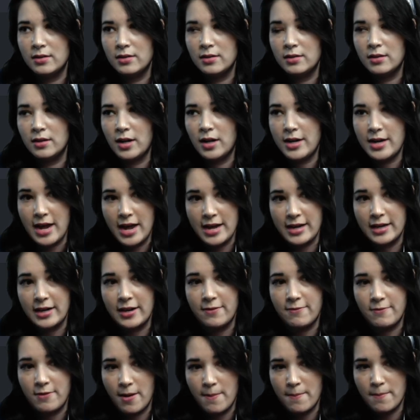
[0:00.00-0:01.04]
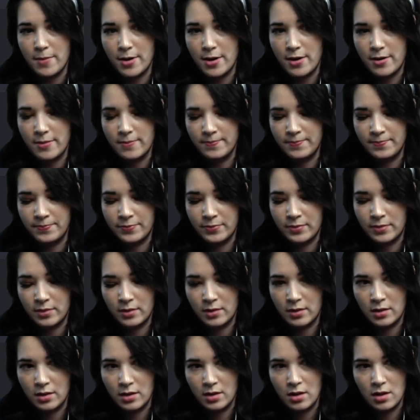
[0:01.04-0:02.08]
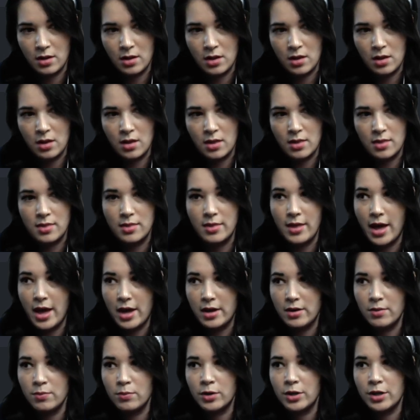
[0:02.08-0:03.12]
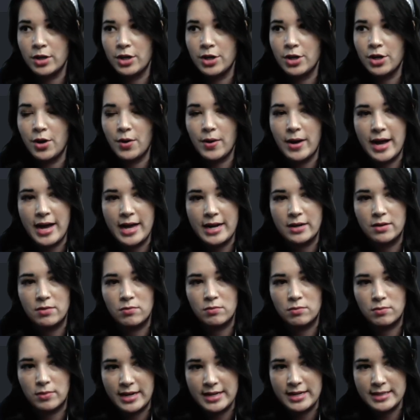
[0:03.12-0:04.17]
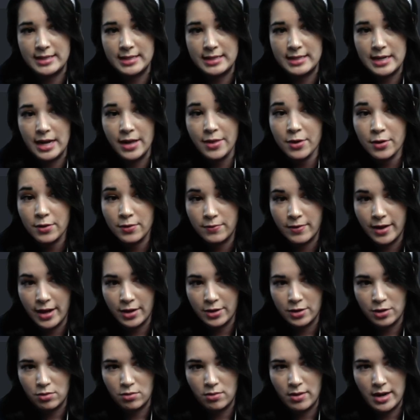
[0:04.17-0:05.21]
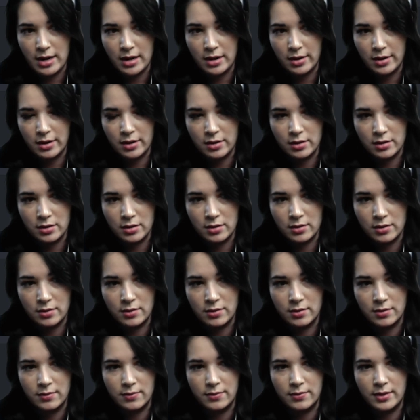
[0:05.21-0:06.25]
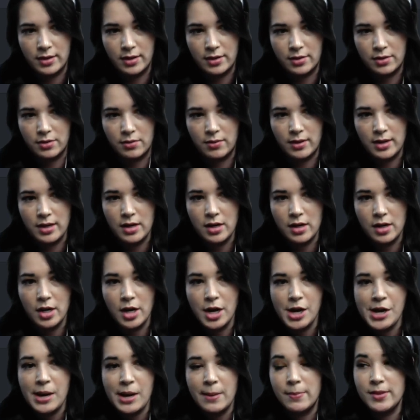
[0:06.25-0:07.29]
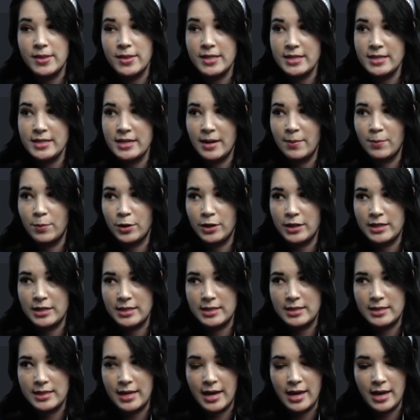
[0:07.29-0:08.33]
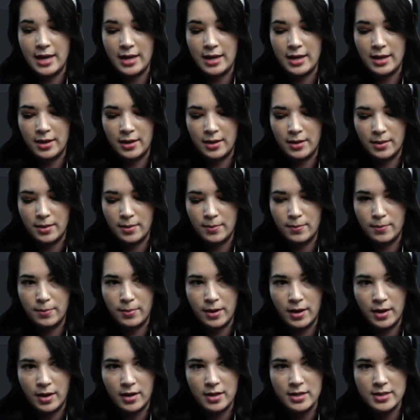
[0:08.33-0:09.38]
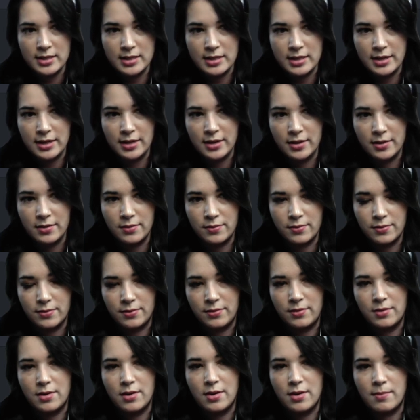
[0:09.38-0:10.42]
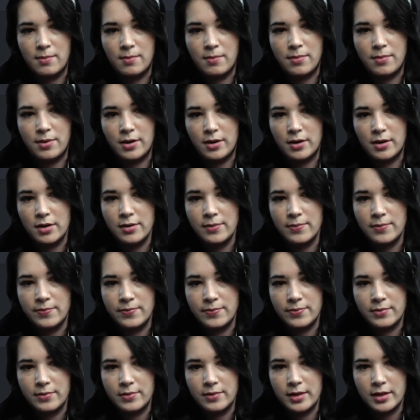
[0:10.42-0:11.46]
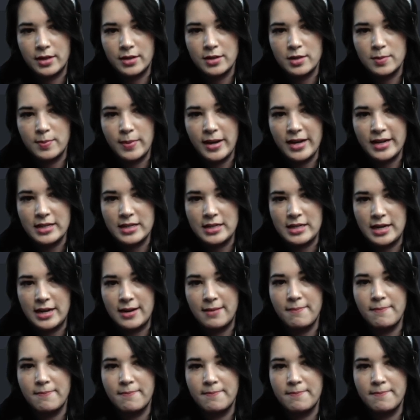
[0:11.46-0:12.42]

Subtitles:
a negative number, then we're going to go ahead and raise another value error, but this time we're going to say positive number expected.